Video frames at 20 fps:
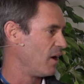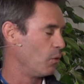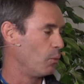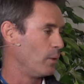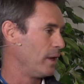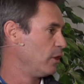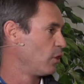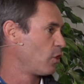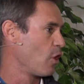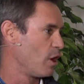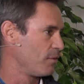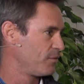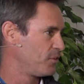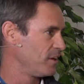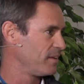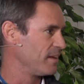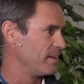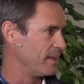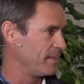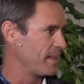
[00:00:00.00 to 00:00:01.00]
We look after
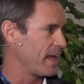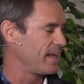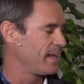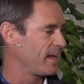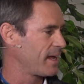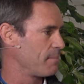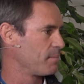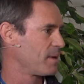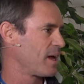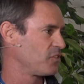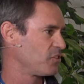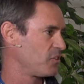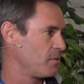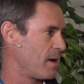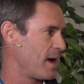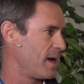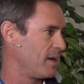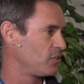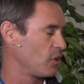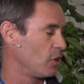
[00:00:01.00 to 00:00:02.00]
it, and then they can come
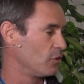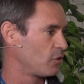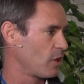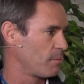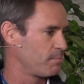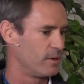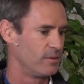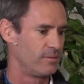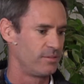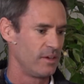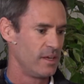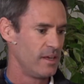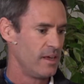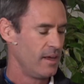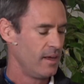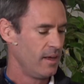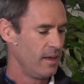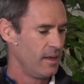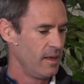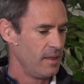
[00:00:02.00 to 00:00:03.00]
customize on top of
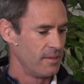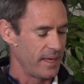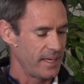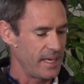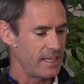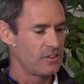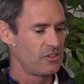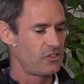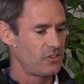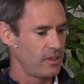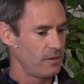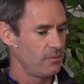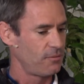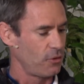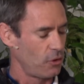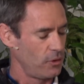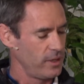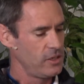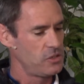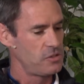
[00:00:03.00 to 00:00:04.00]
they get
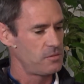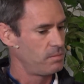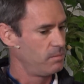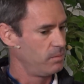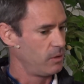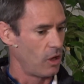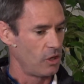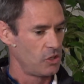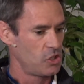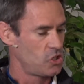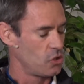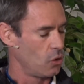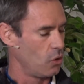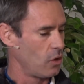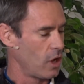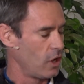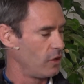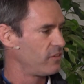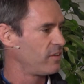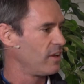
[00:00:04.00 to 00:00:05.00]
for each lodge
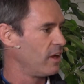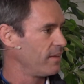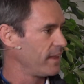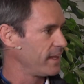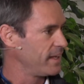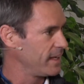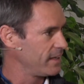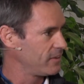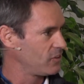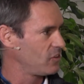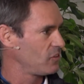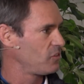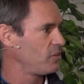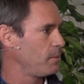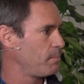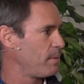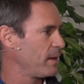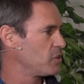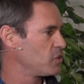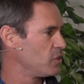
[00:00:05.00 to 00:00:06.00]
or hotel, they can get
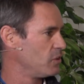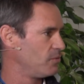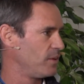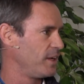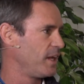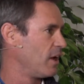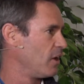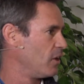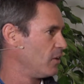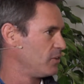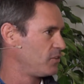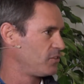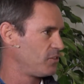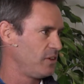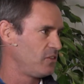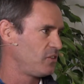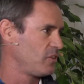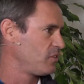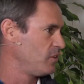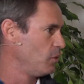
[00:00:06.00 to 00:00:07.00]
60 pictures, videos,
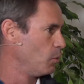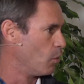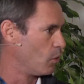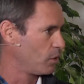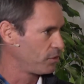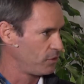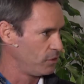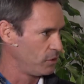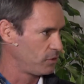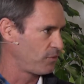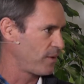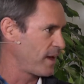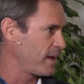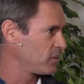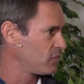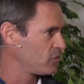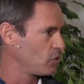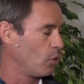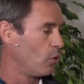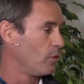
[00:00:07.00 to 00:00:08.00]
360 walkthroughs,
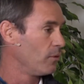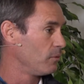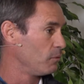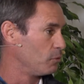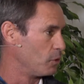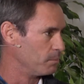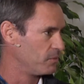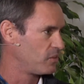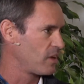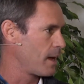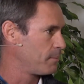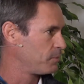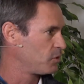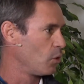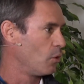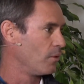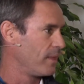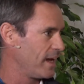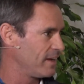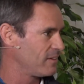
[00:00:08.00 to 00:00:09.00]
facts, all room types,
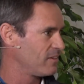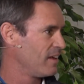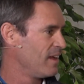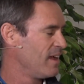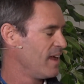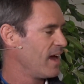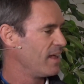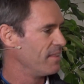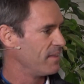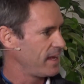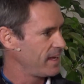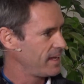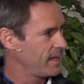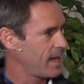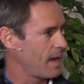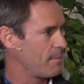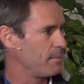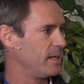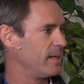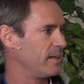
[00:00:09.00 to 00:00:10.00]
all that, and they can
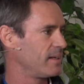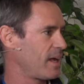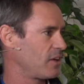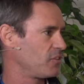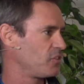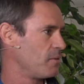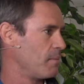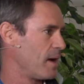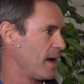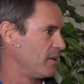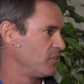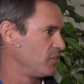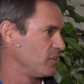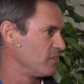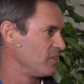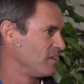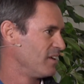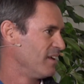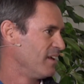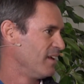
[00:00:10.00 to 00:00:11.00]
come in and customize
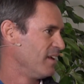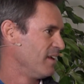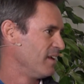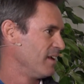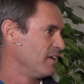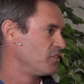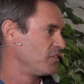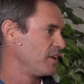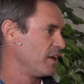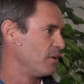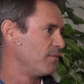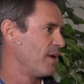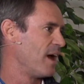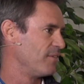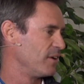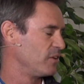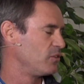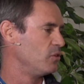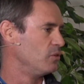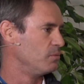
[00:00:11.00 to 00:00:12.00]
it instead of
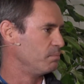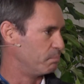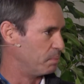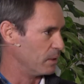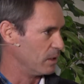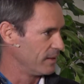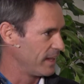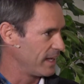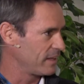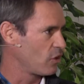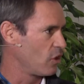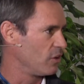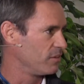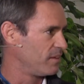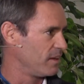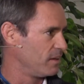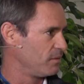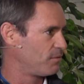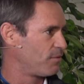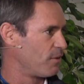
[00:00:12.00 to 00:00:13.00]
having to build that
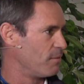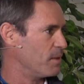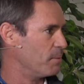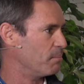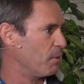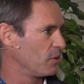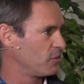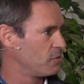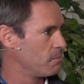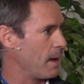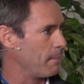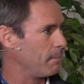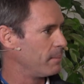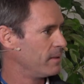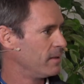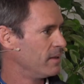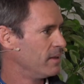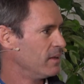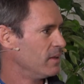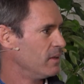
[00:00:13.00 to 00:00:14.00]
content from the bottom up.
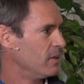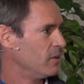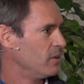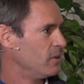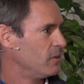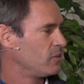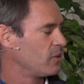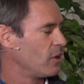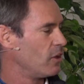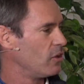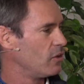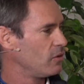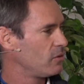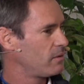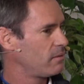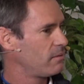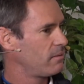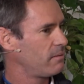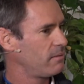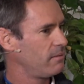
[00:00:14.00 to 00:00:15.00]
So
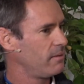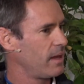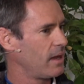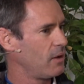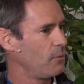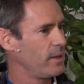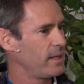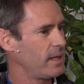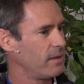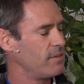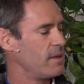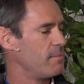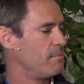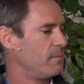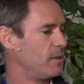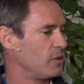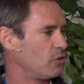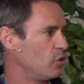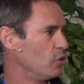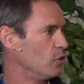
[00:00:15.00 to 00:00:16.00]
yeah, we give
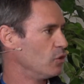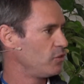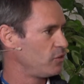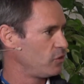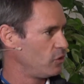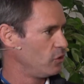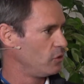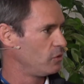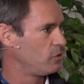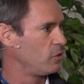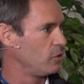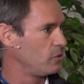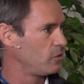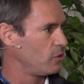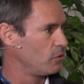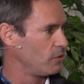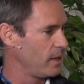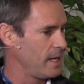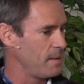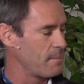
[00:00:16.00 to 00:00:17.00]
them the tools to
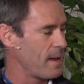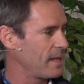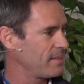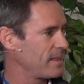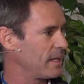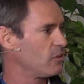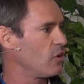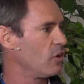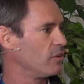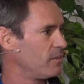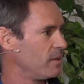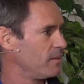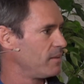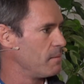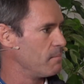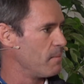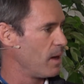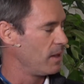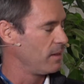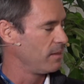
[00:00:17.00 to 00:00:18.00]
really make that content
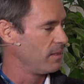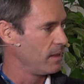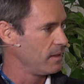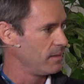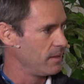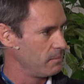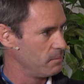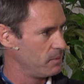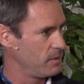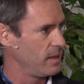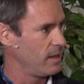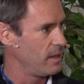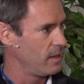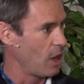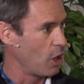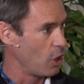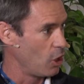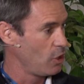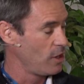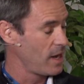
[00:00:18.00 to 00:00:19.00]
their
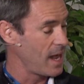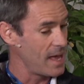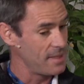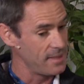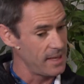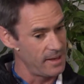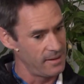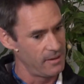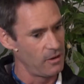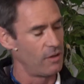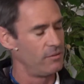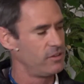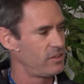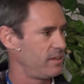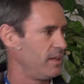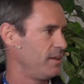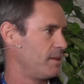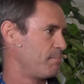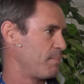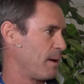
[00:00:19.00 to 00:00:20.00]
own, and then
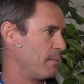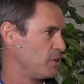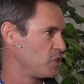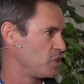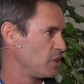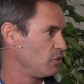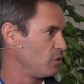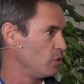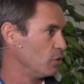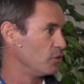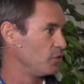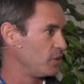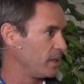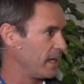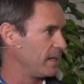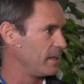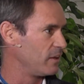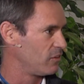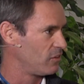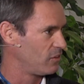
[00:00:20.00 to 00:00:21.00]
obviously the publishing tools to
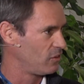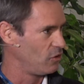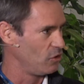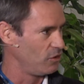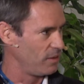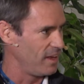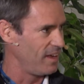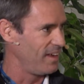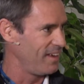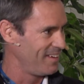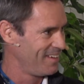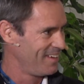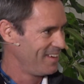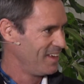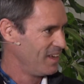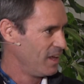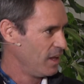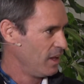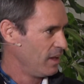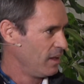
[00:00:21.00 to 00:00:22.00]
get it
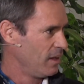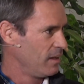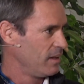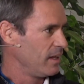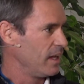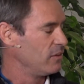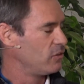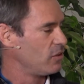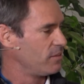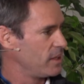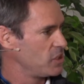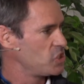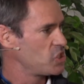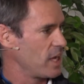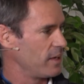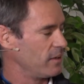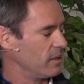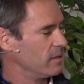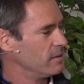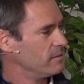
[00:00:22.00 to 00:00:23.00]
into their
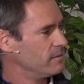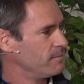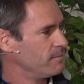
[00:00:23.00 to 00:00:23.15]
channel.